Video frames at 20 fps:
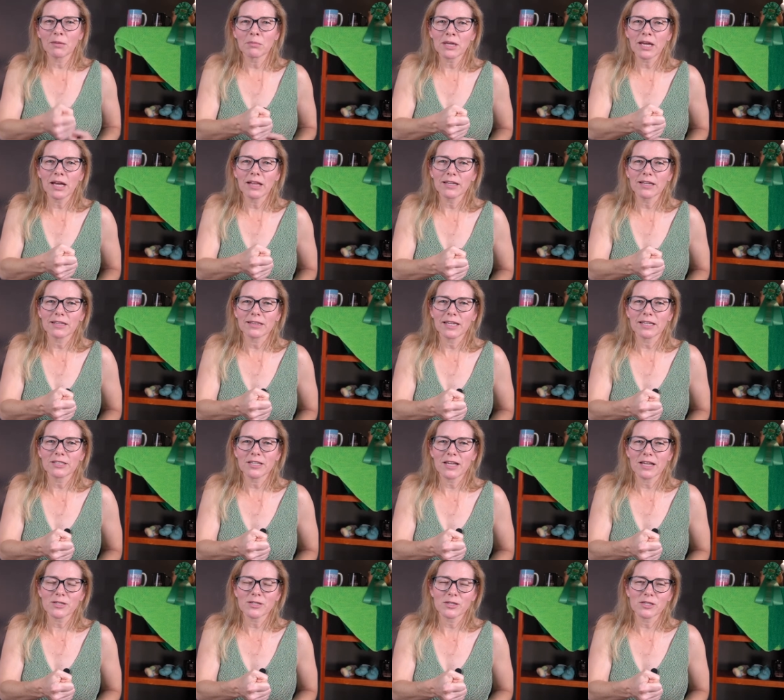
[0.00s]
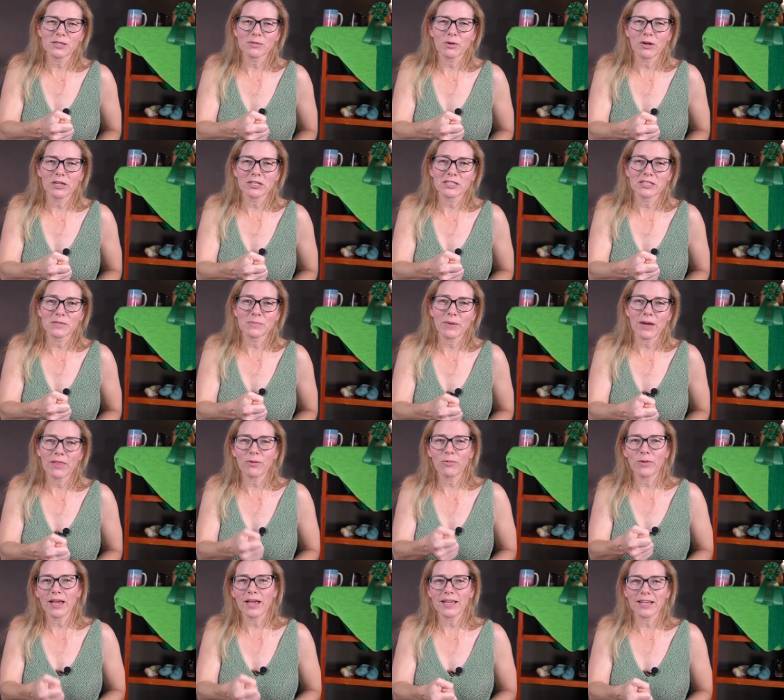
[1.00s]
Kelly, I'd like to ask you some questions. By the
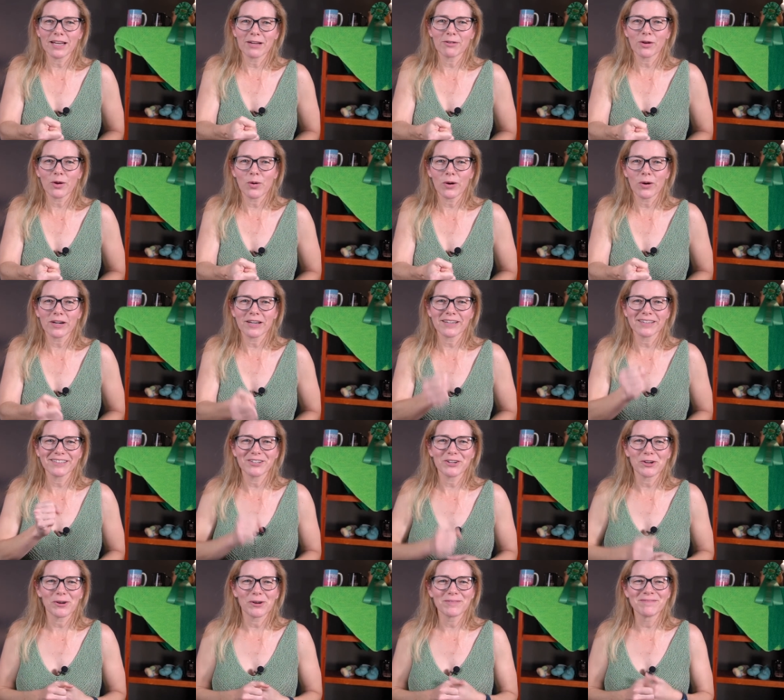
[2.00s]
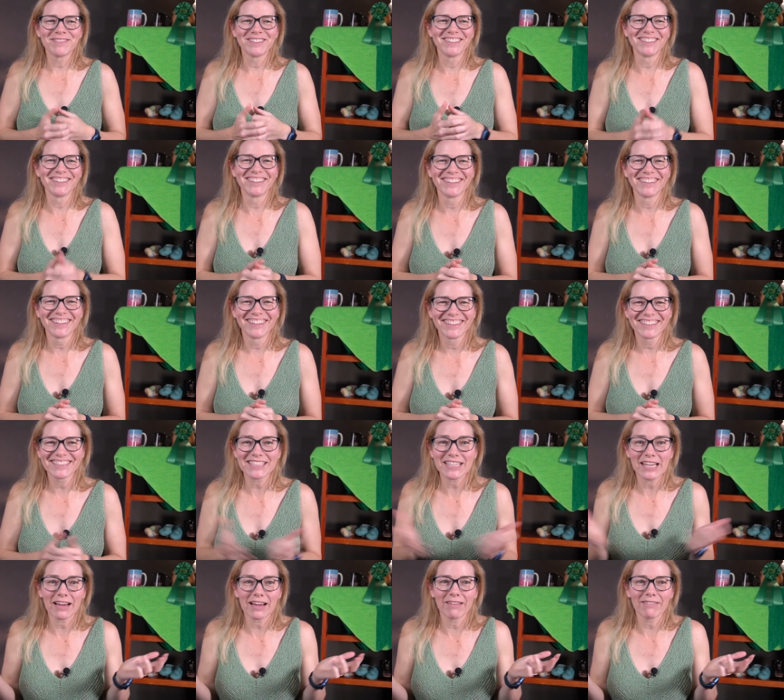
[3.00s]
way, can I record it? It's
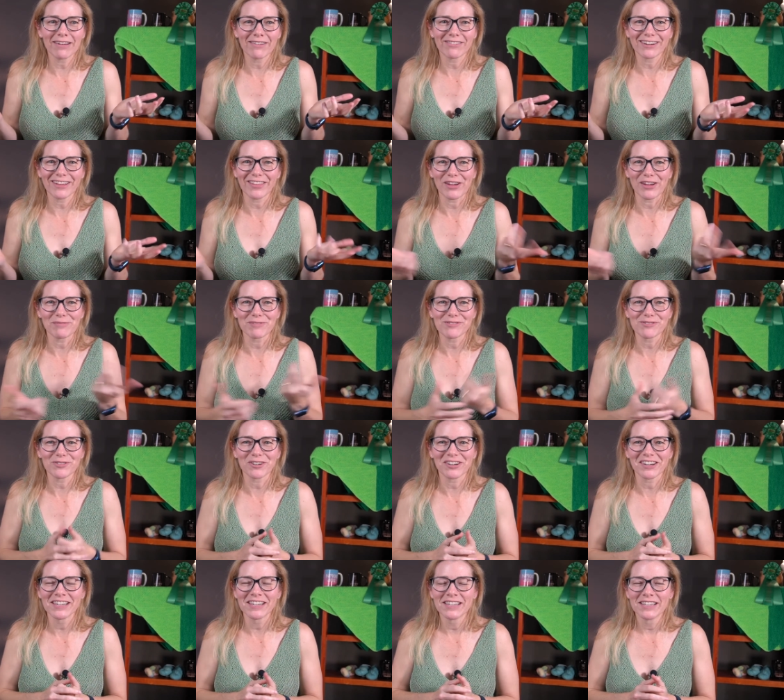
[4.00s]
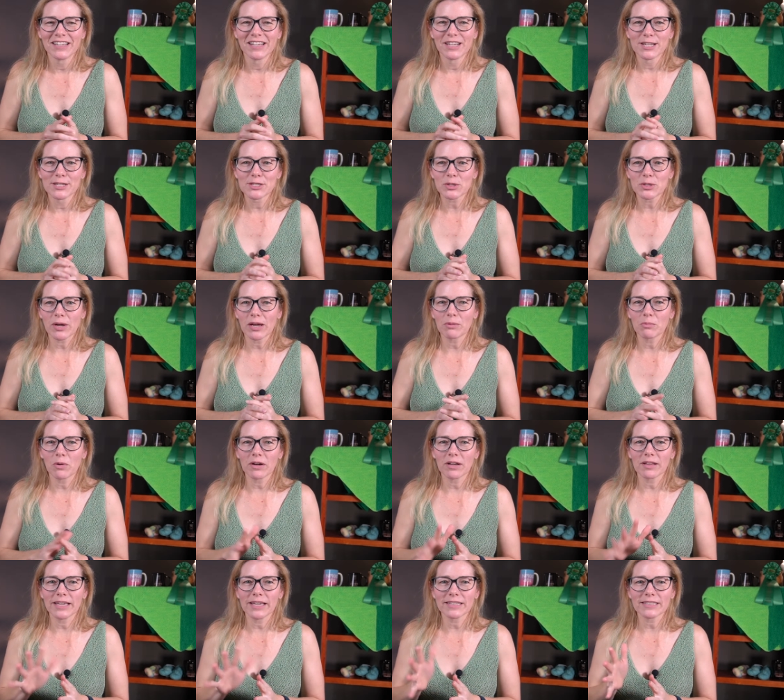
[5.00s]
like, I've never done that before. So I'd
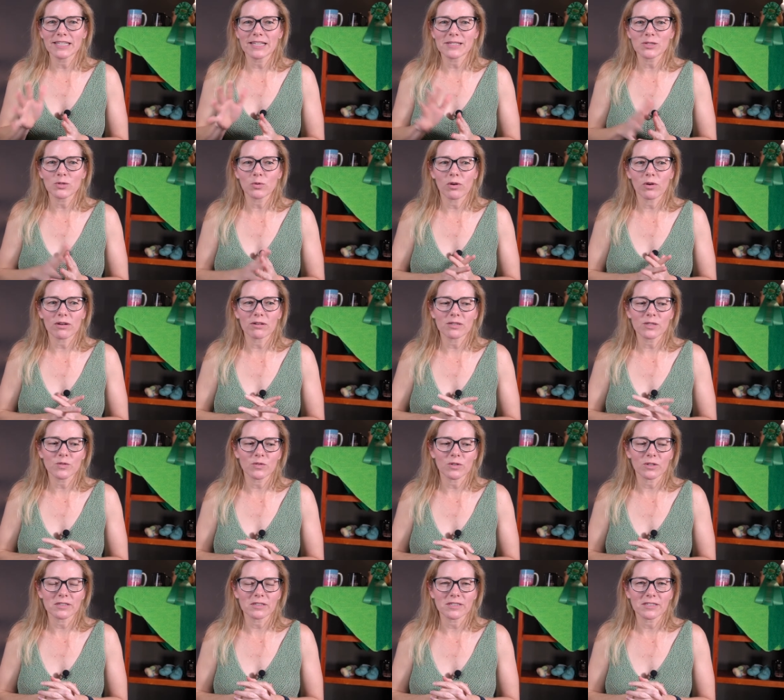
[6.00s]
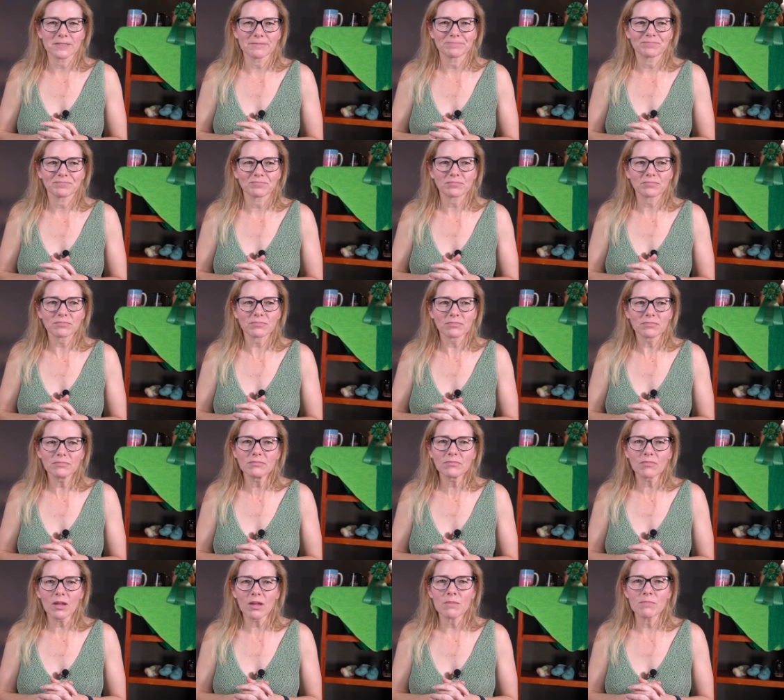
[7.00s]
want to test the waters first.
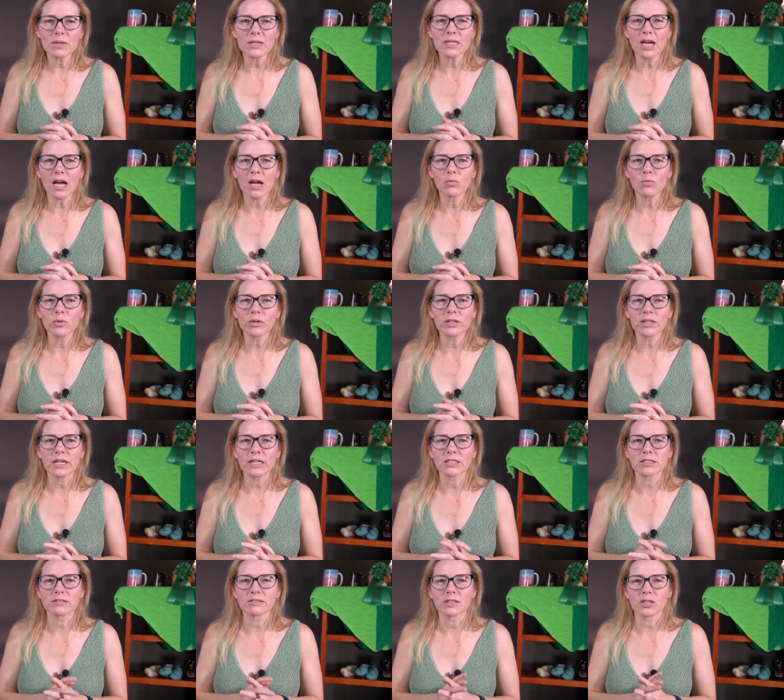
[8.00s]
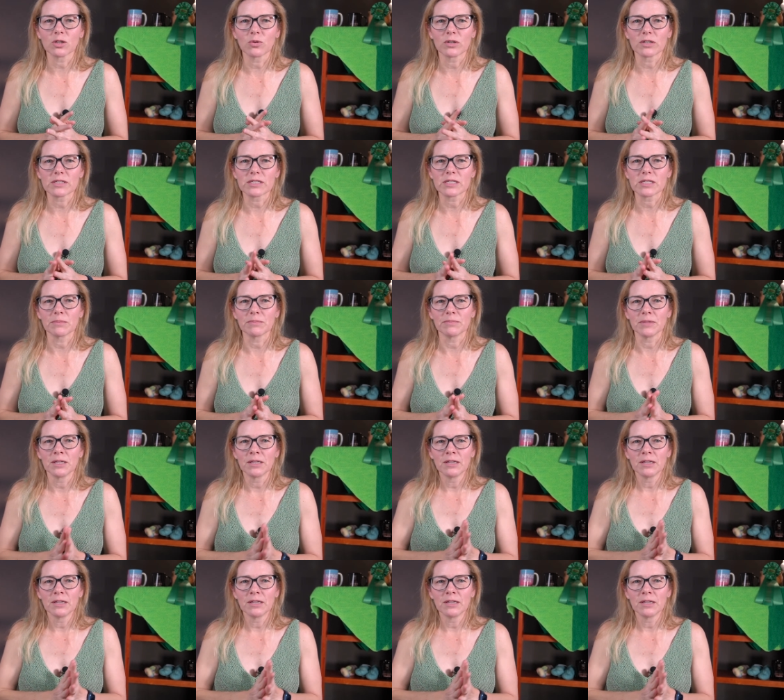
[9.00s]
But yeah, I would like to record some